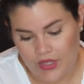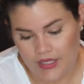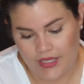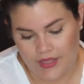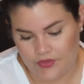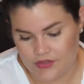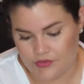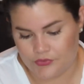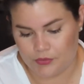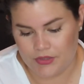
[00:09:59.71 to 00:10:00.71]
Again, this
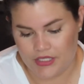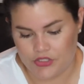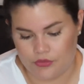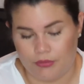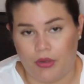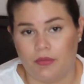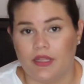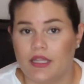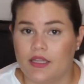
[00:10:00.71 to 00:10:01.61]
is from Nature Republic.